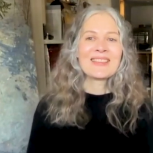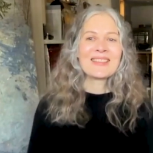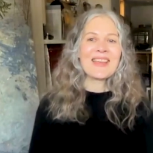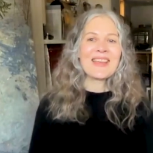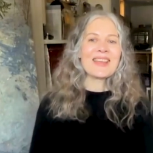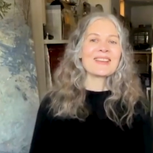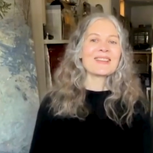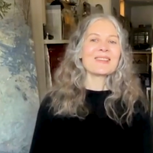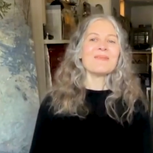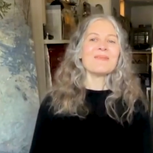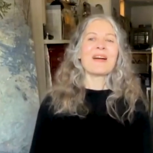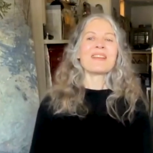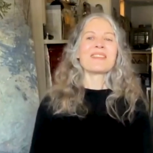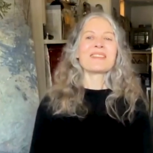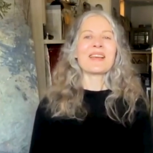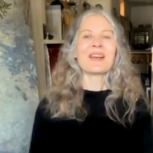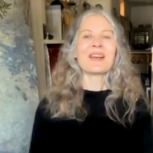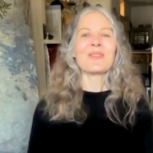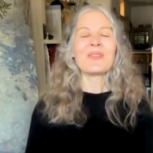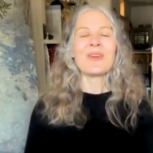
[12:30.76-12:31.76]
saying to
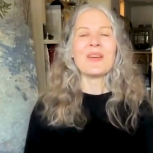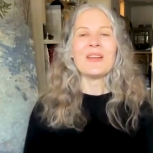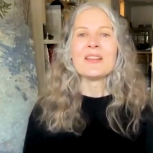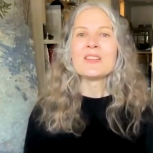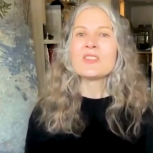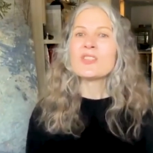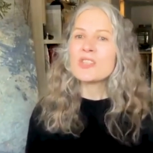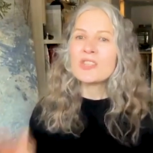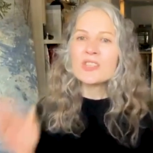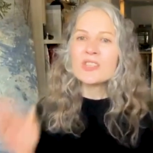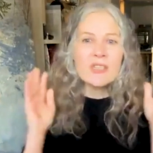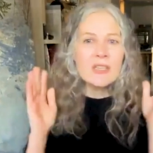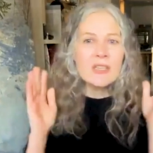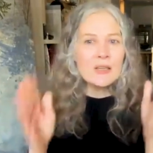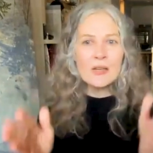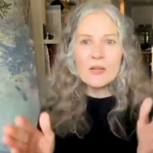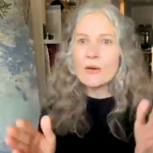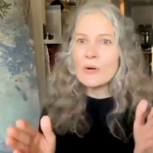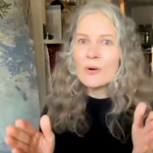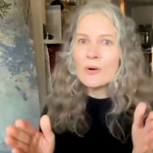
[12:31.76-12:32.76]
myself just
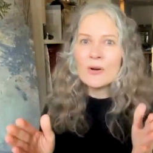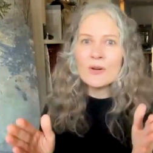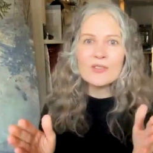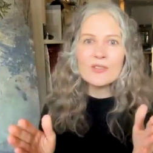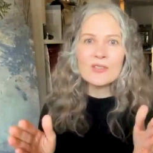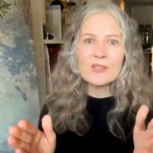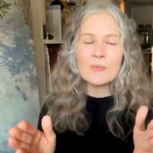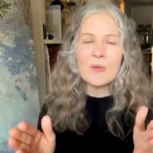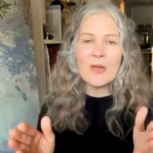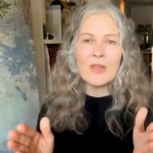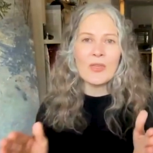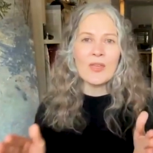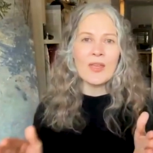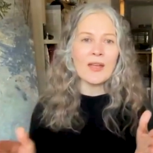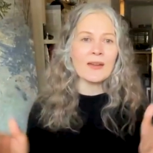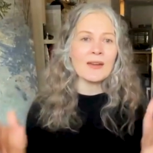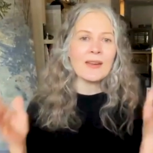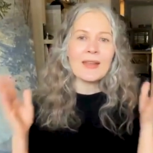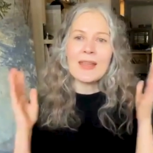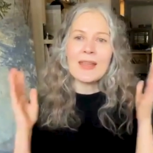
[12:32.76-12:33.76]
steer your horses beth
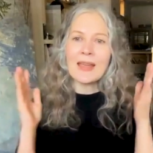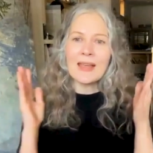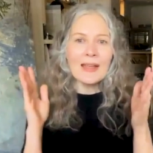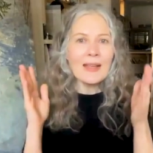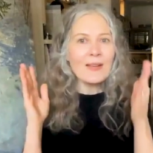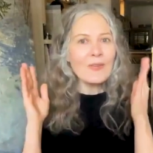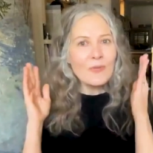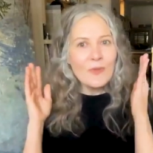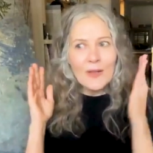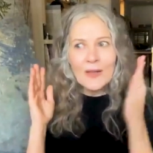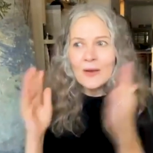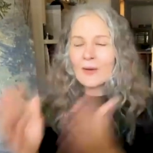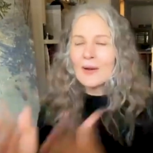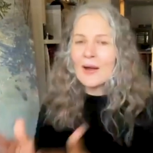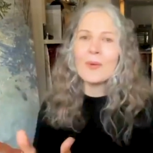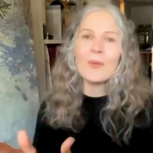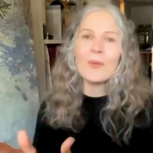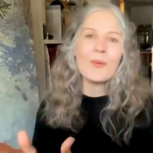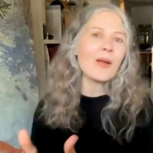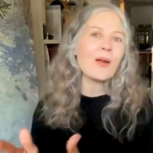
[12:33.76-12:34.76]
ann get figure
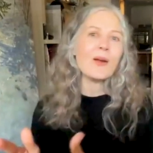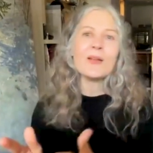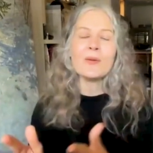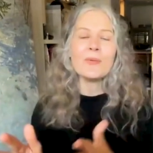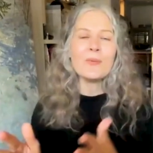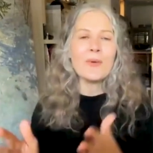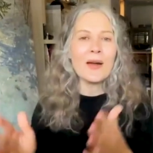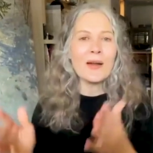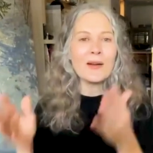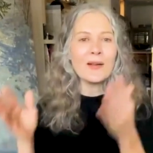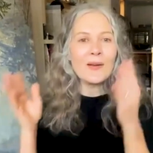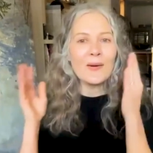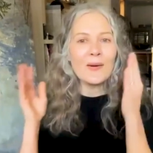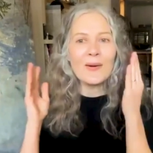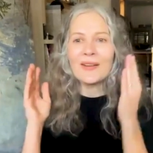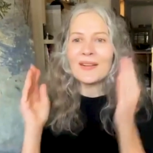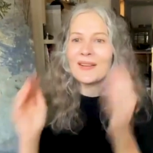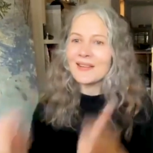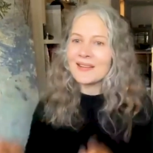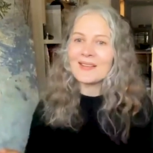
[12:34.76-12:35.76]
out where you want to go
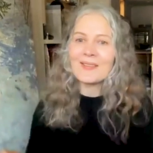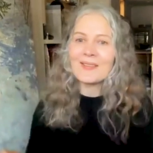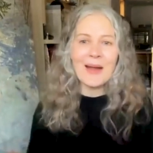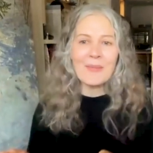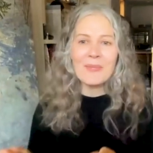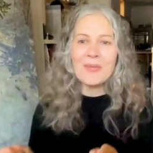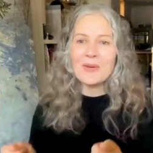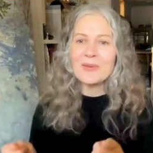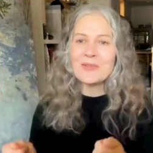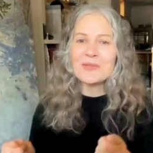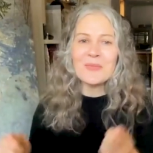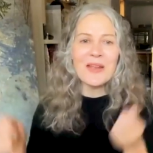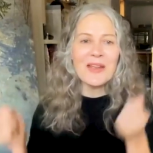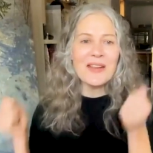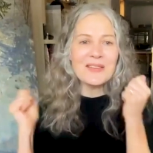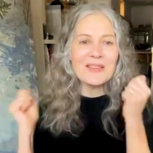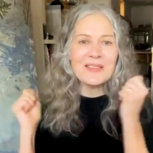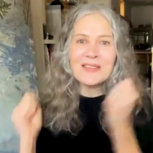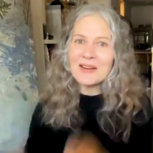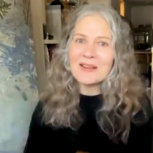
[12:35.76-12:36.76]
and grab those
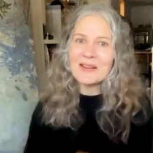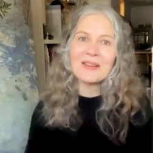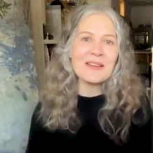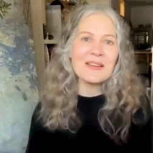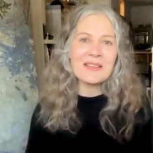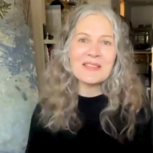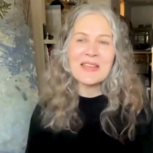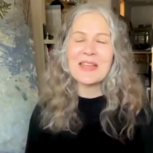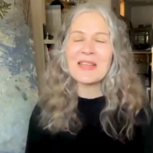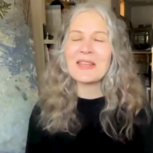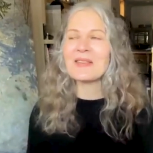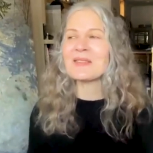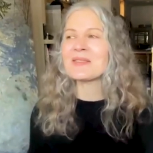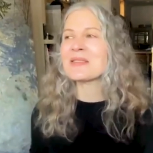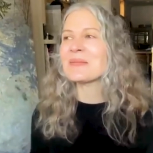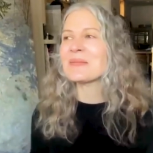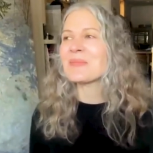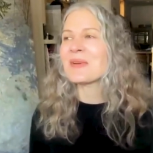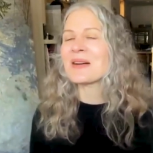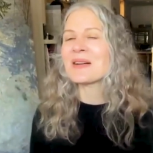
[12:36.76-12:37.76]
reins they're going to take you
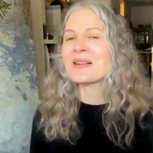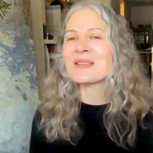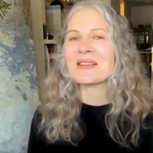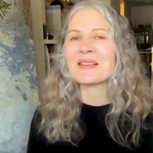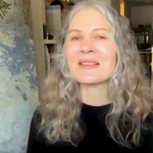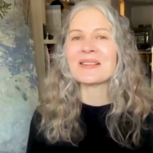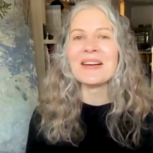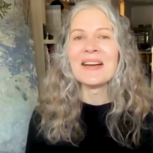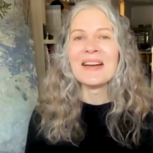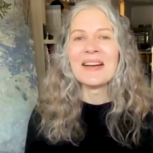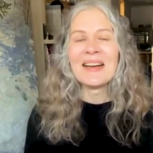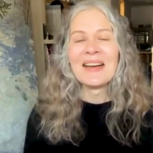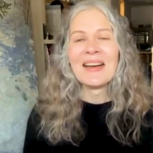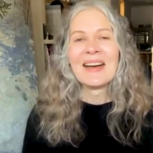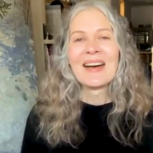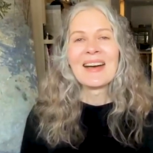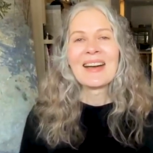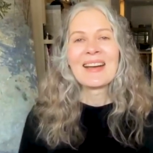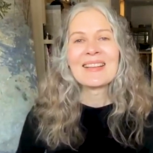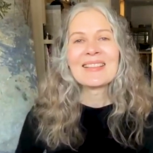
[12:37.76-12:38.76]
somewhere so
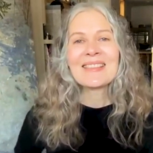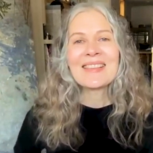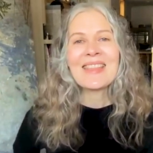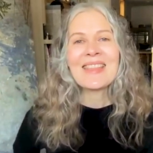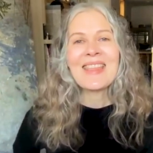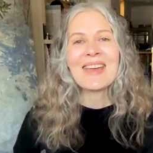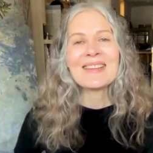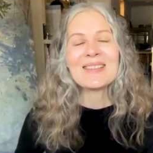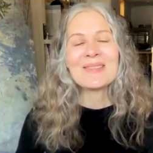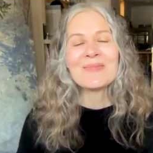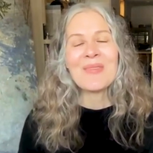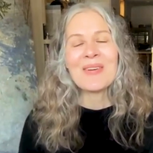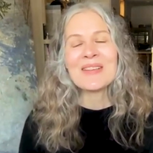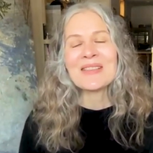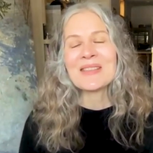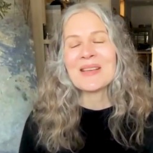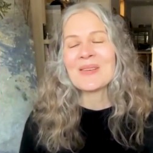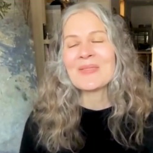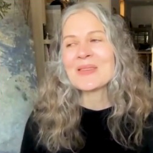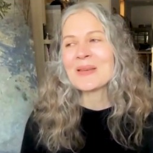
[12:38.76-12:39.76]
i say that to
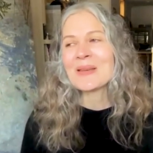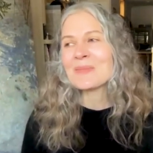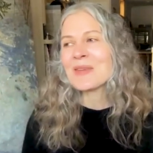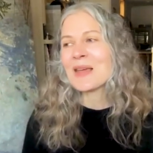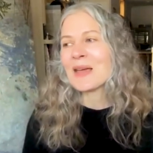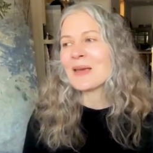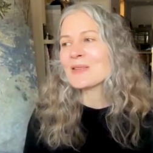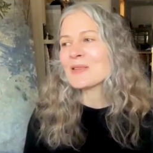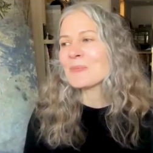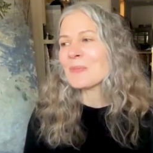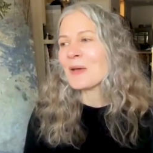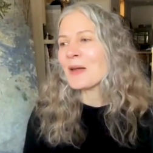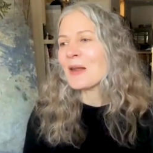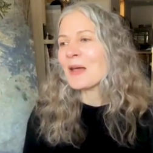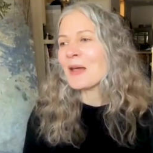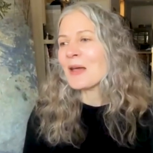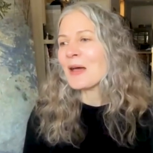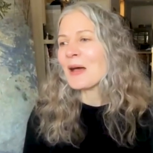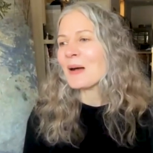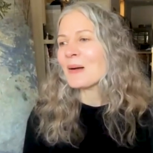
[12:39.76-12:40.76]
myself sometimes
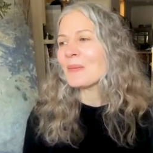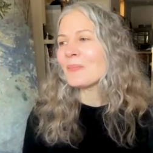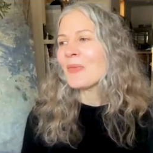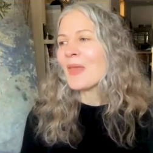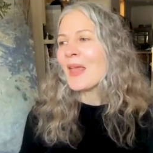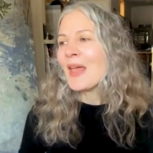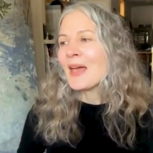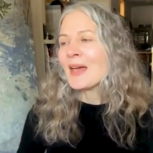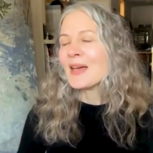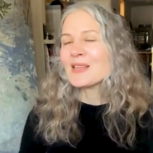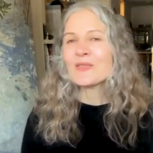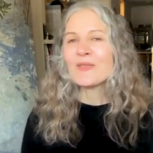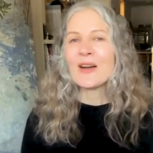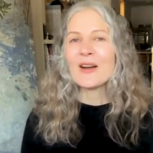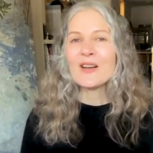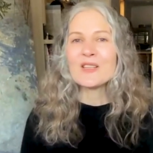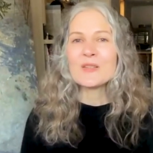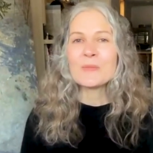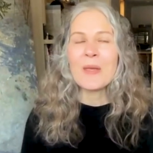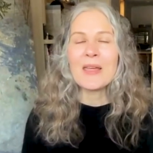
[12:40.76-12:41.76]
but um, as
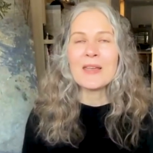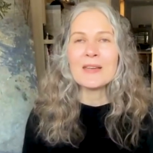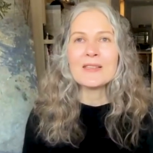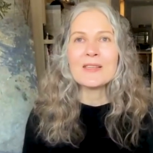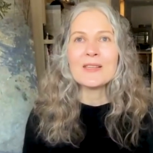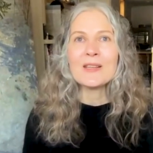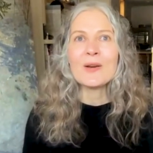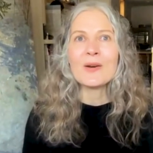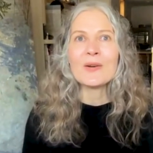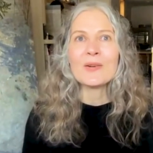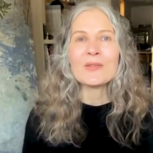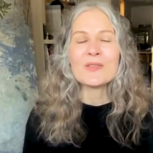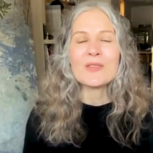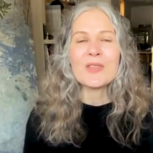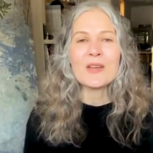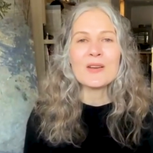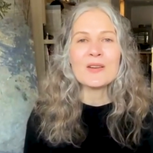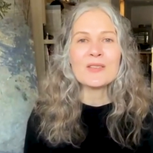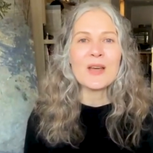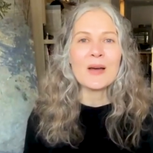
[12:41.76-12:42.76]
far as painting goes
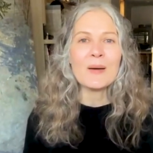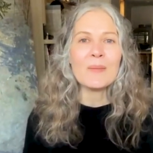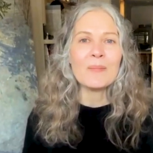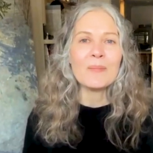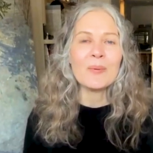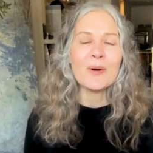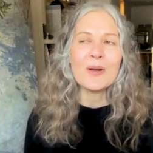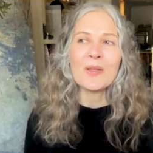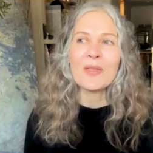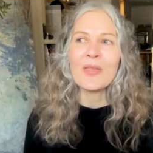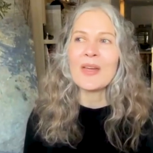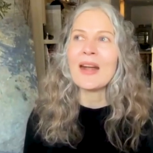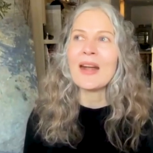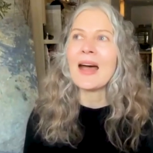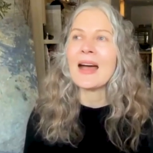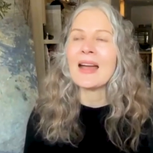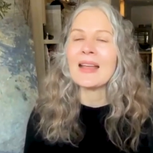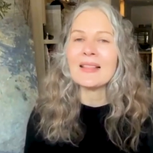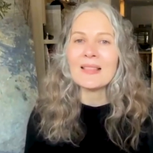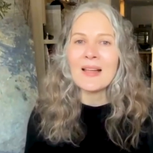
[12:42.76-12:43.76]
there's a book that
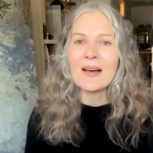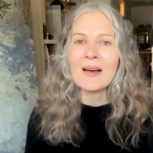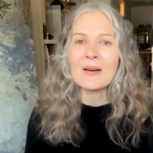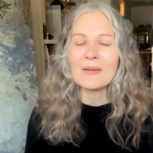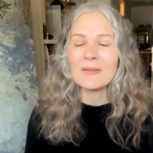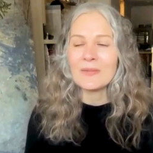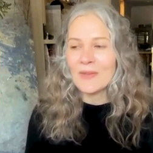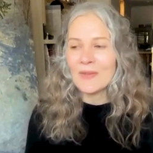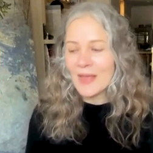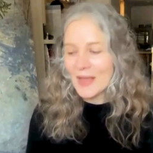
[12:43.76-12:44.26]
i love